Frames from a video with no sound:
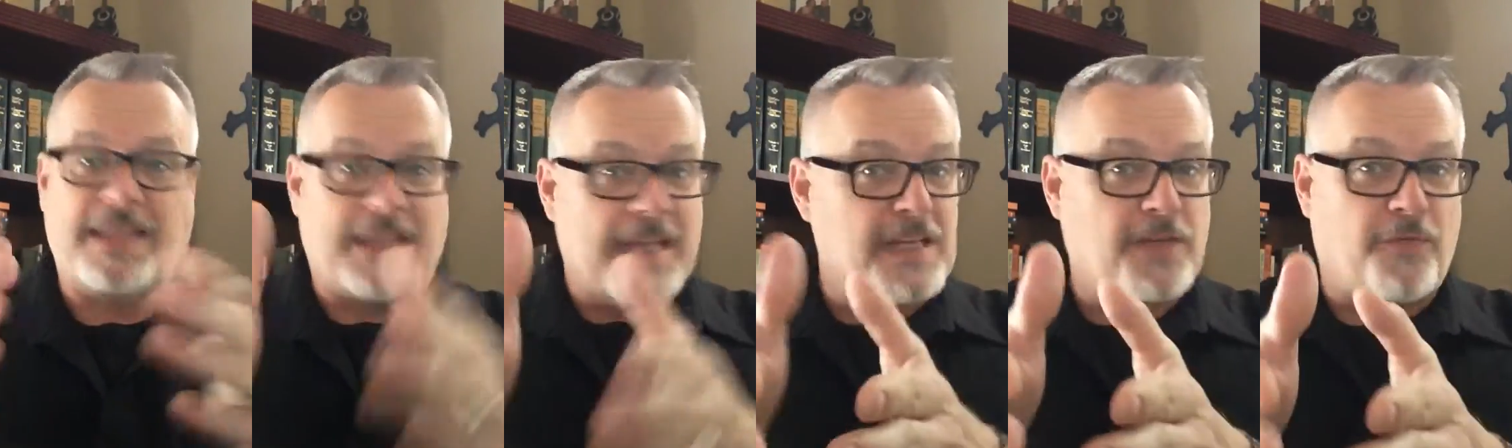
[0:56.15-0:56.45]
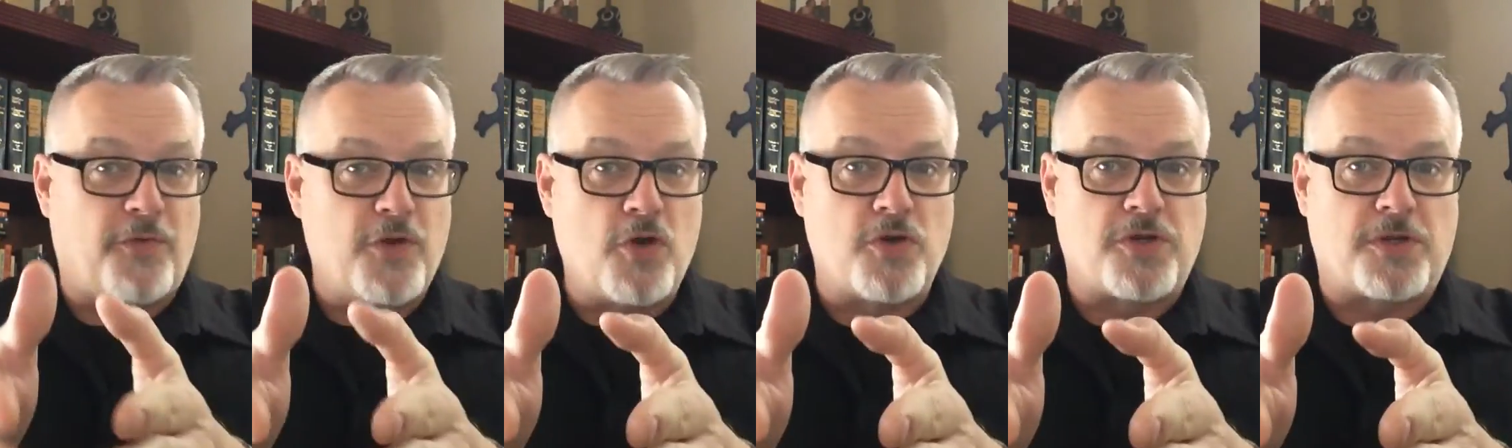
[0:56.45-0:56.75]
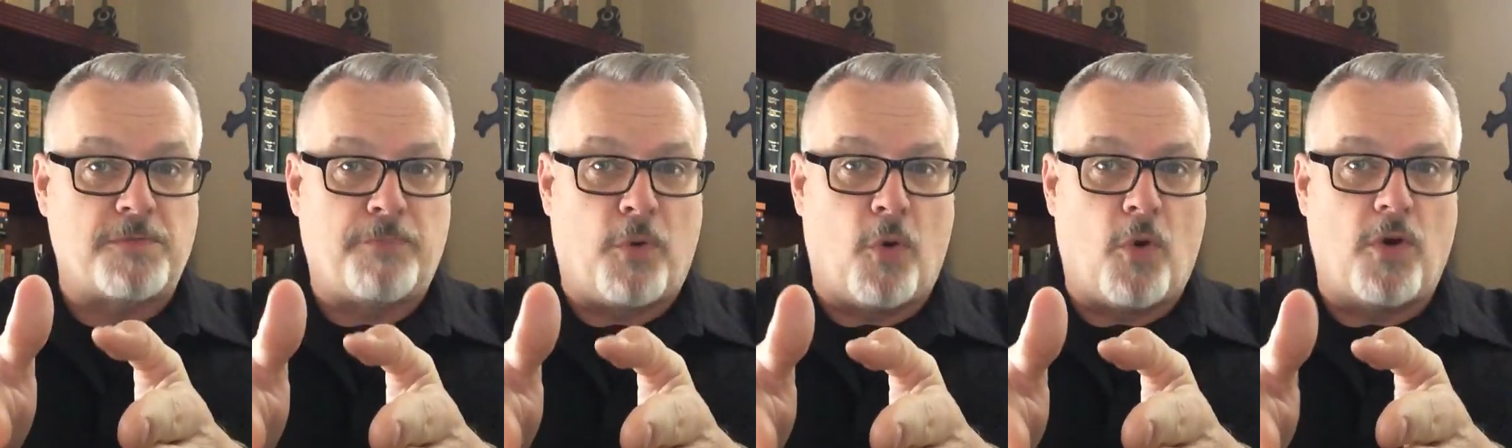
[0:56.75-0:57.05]
Thanks for your
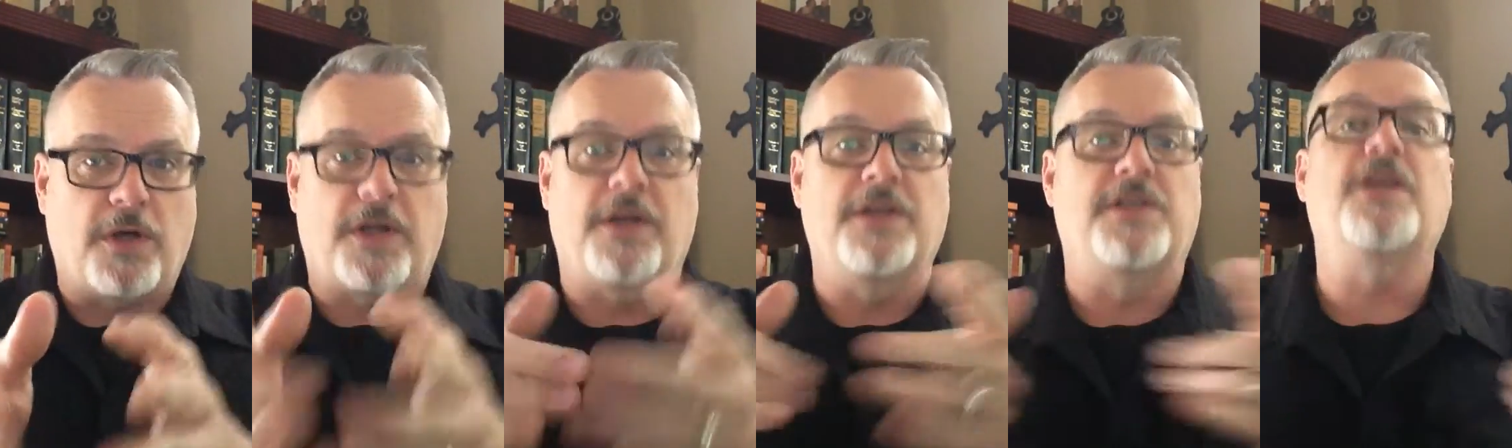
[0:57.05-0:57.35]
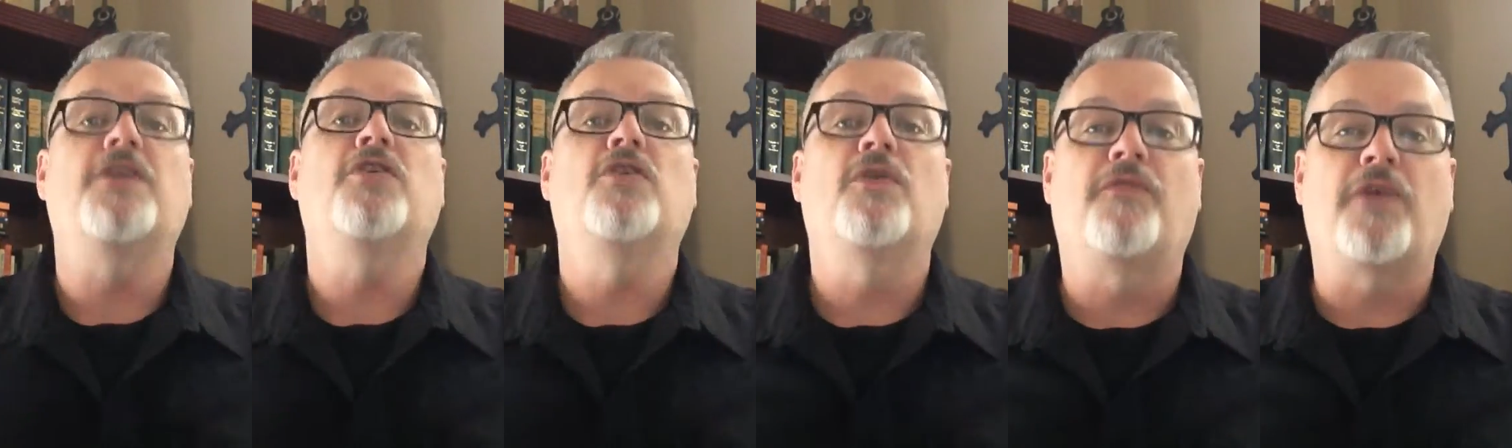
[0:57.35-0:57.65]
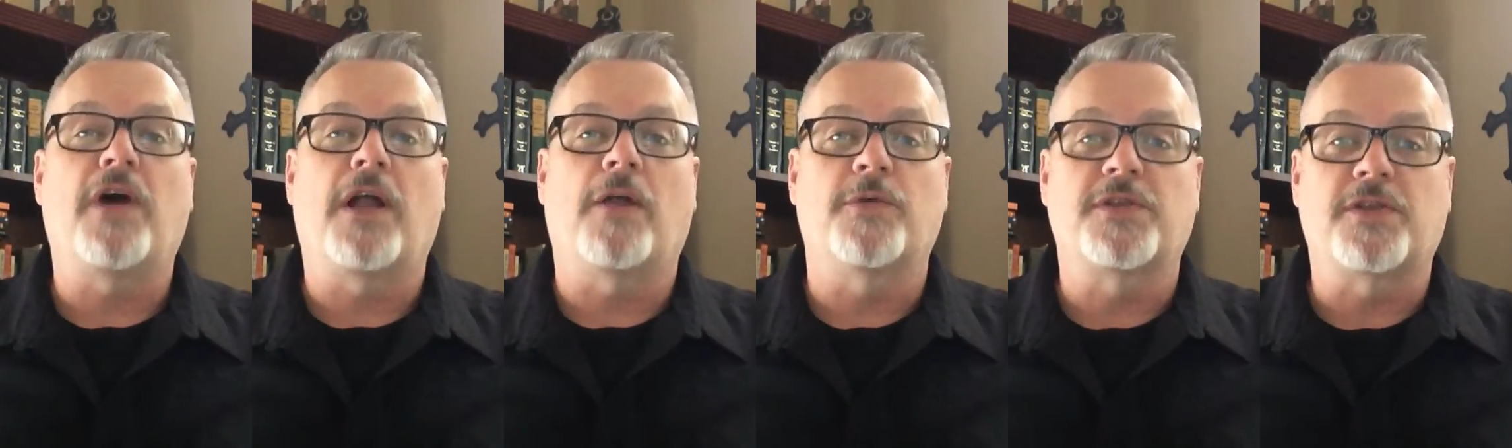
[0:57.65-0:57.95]
support. Continue to
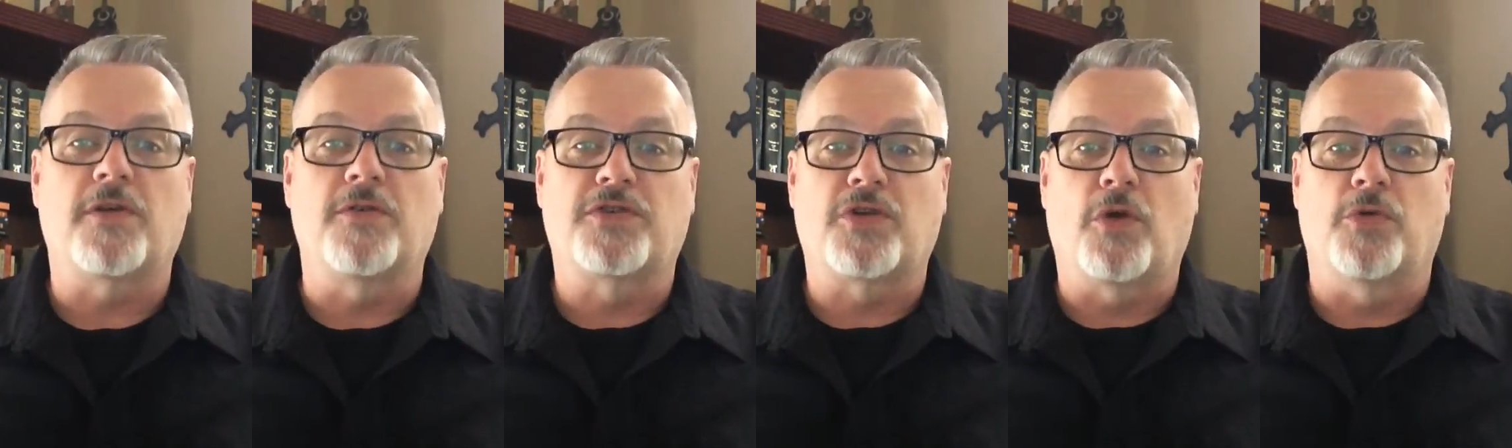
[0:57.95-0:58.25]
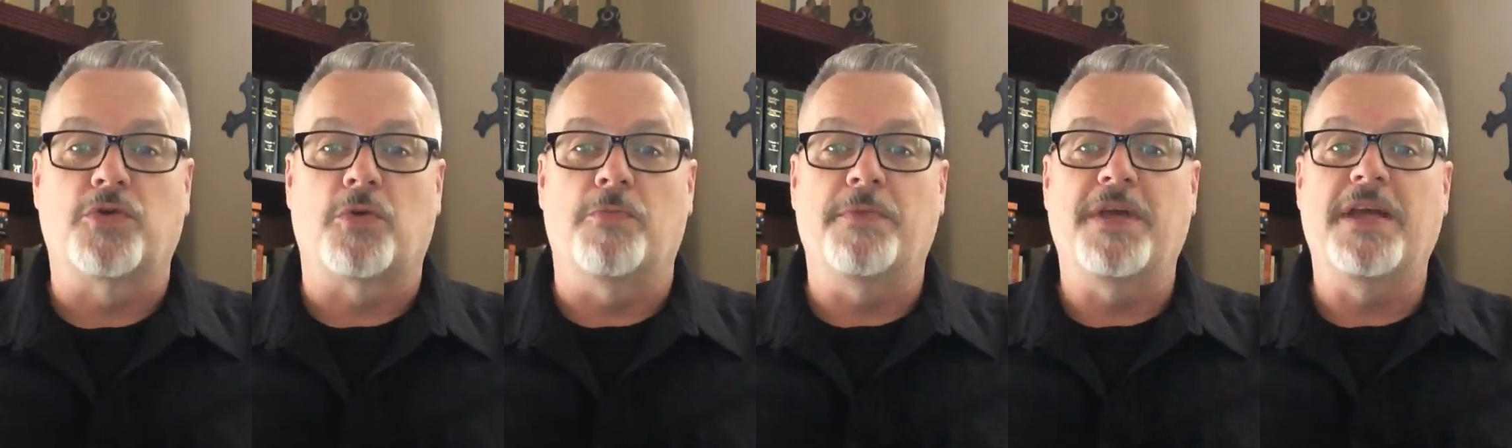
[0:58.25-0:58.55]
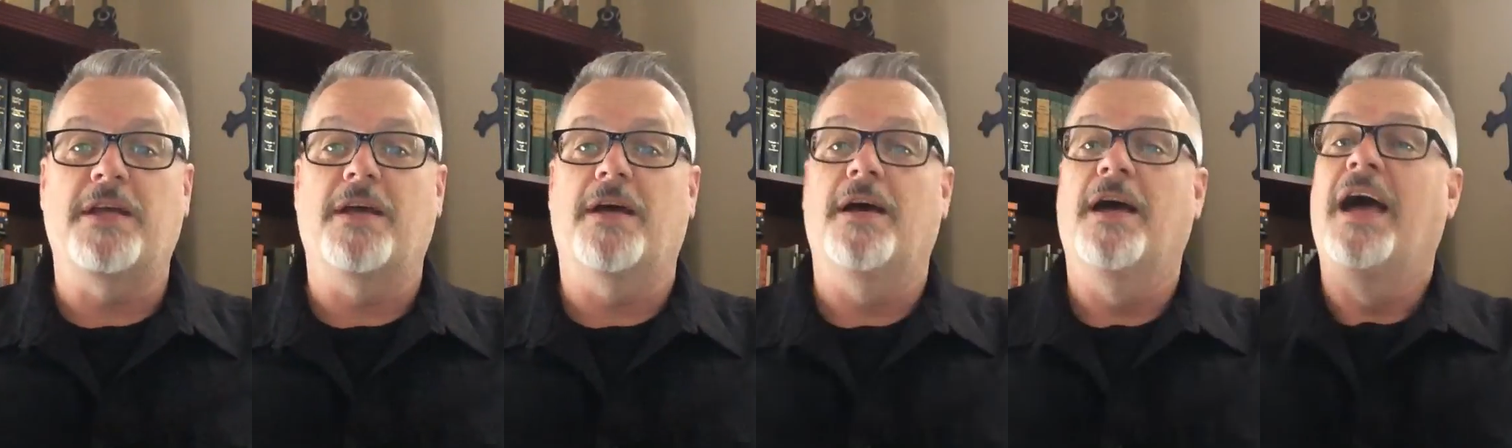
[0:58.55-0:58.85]
follow us on social
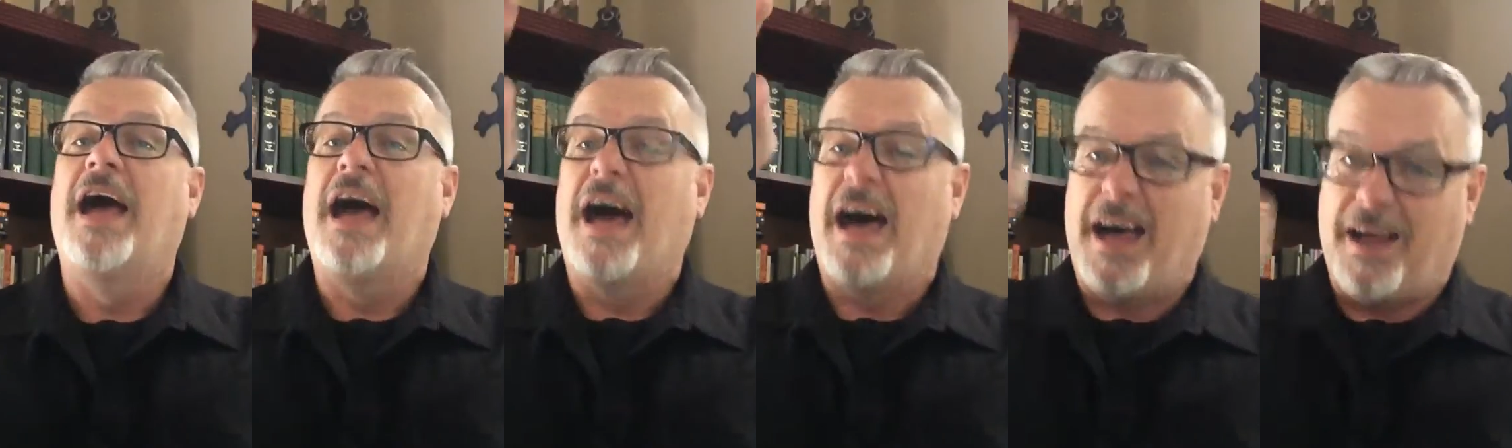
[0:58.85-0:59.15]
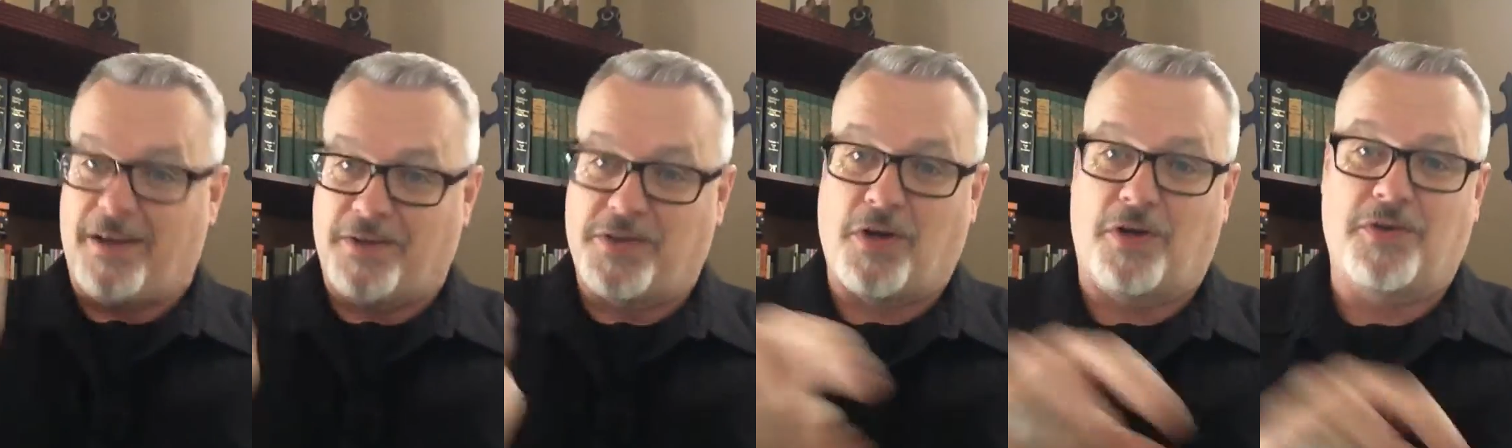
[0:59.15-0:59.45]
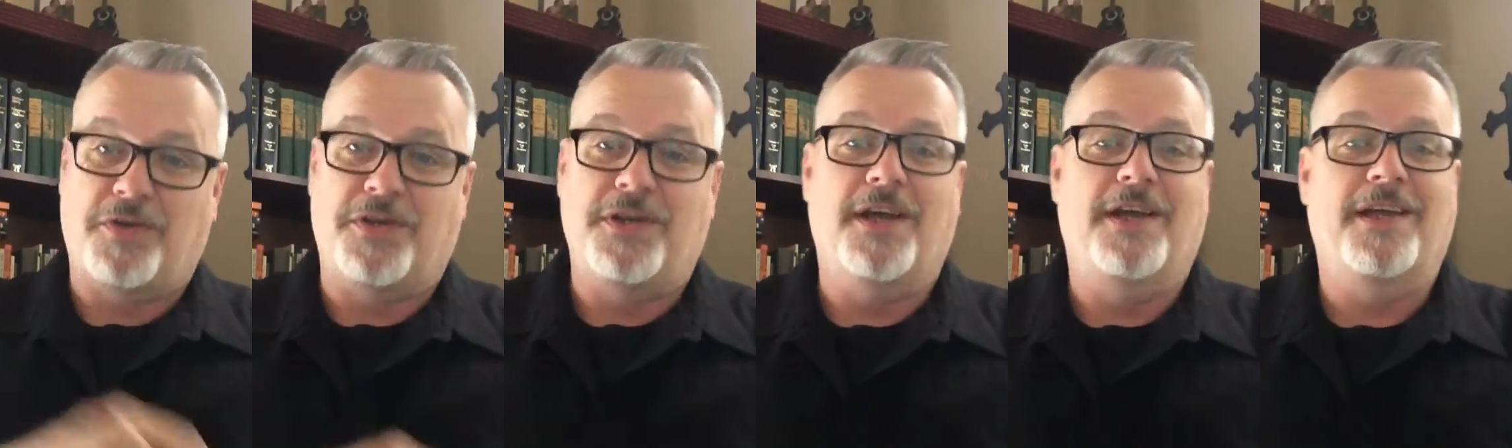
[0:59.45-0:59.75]
media. I'll talk
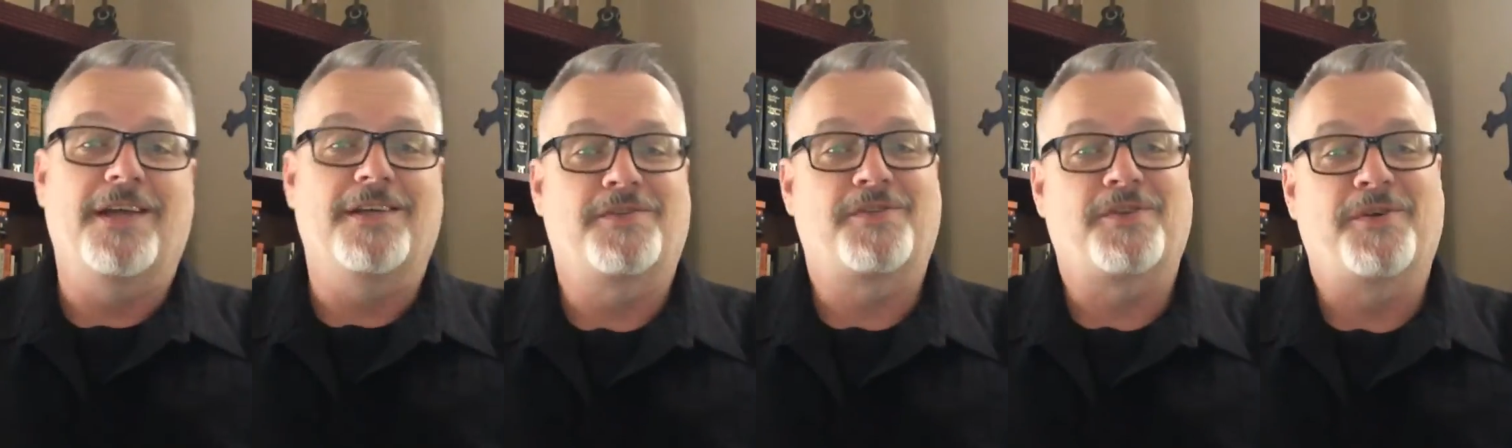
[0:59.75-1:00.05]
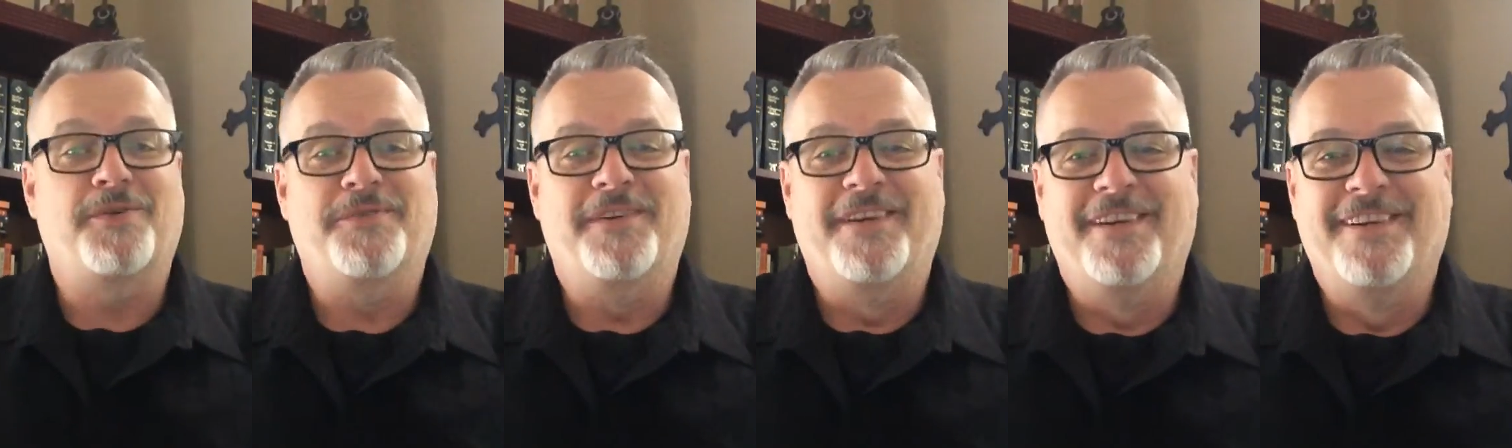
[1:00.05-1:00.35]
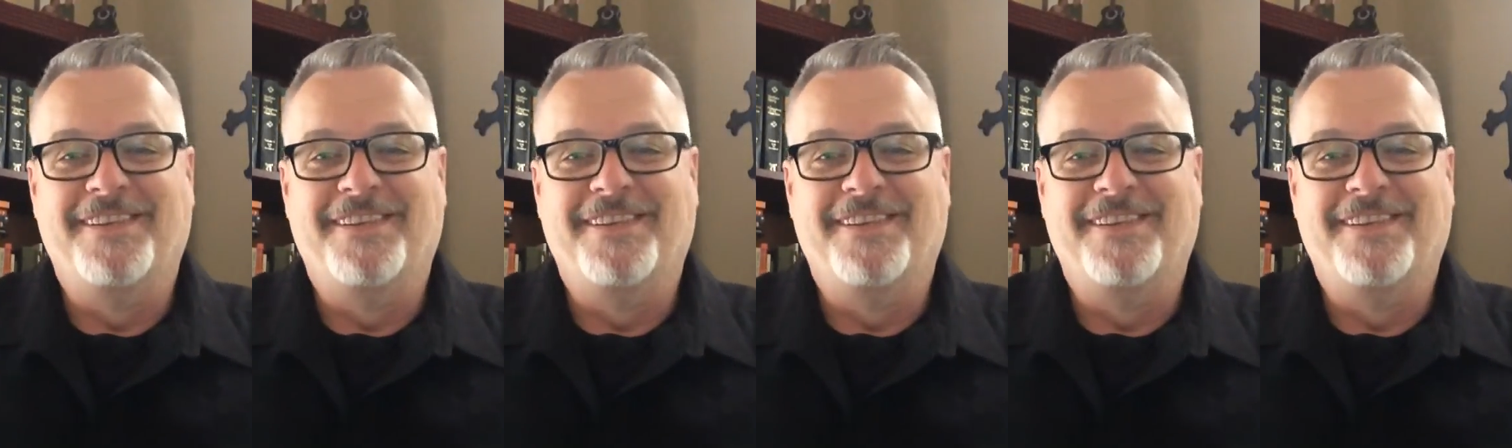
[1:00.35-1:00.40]
to you again soon.